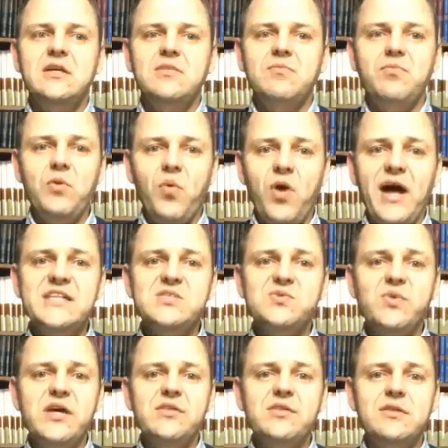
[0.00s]
be wise
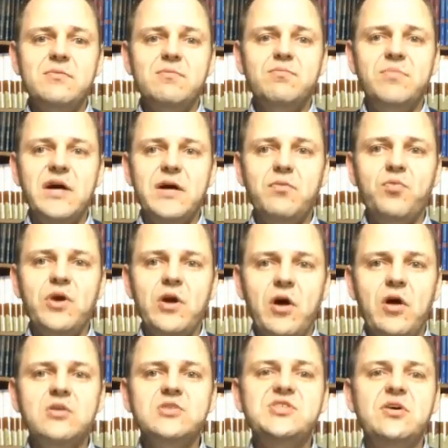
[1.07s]
with, but we
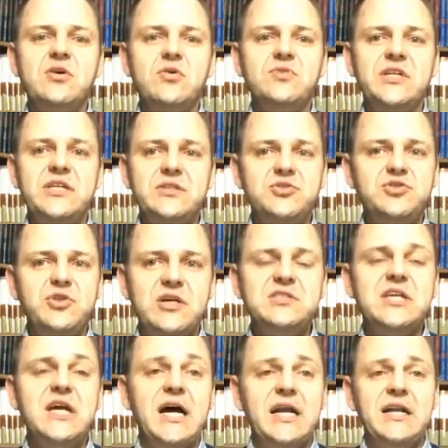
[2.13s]
also need to trust
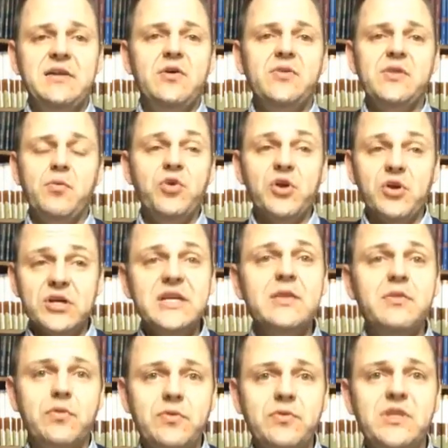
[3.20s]
God and know that we're going to
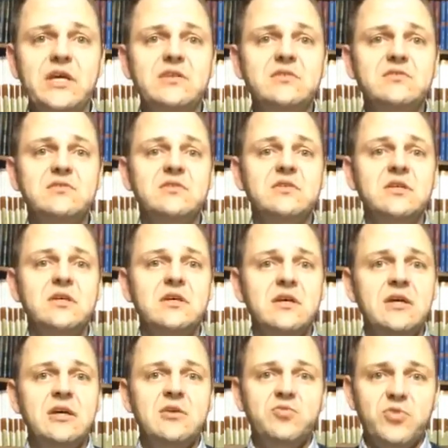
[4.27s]
get through this.
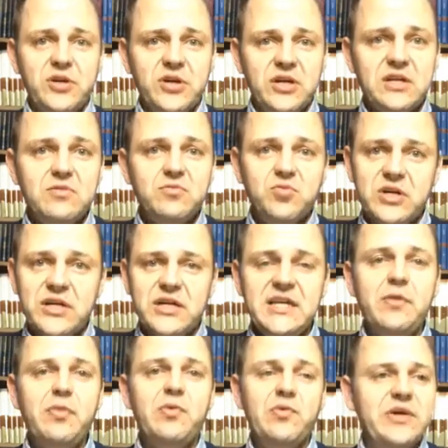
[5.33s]
We're going to we're going to
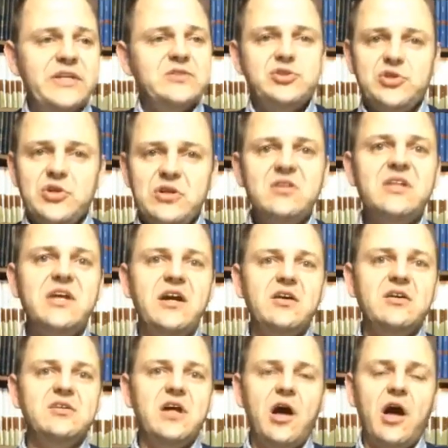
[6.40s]
get through it. Sure there
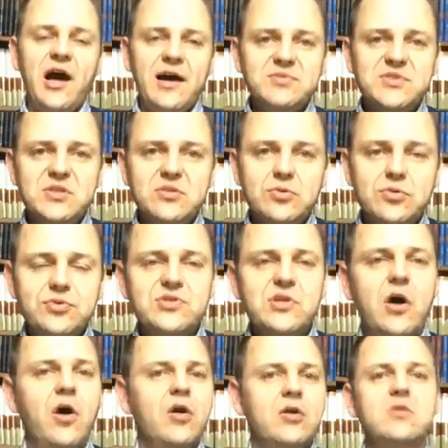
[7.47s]
are obstacles
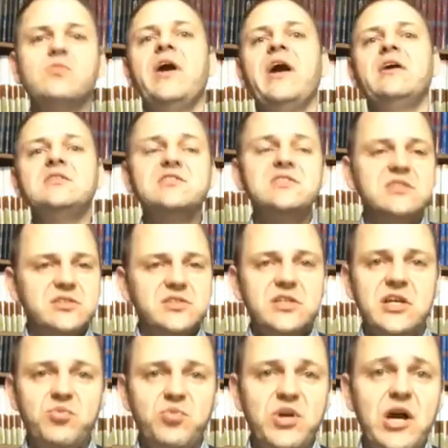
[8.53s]
all around us. There's
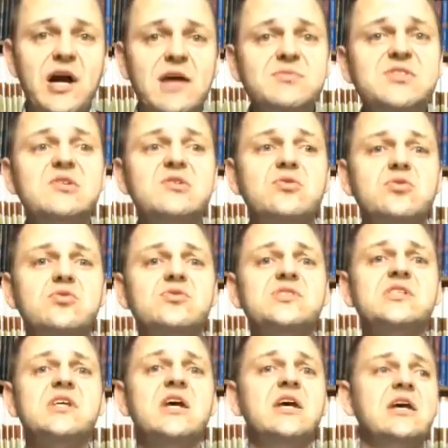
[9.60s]
going to be
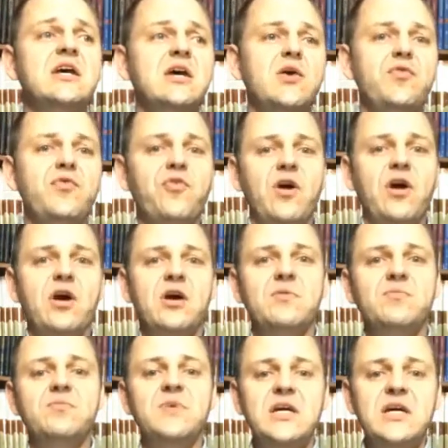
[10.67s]
obstacles
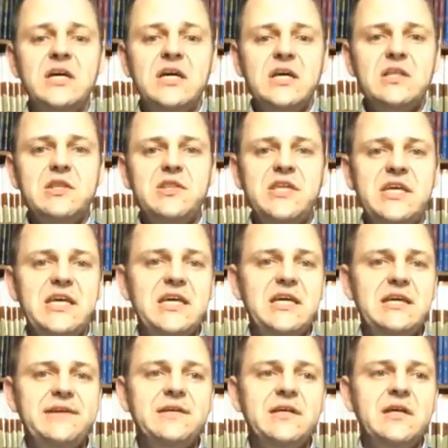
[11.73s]
from
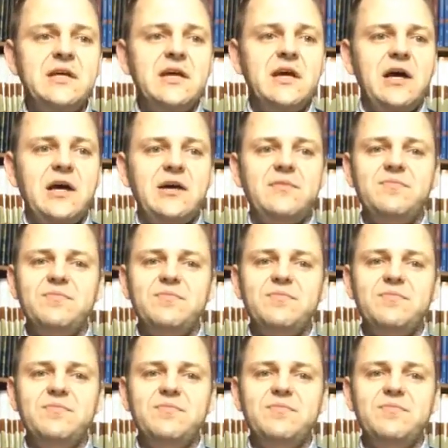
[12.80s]
the uh,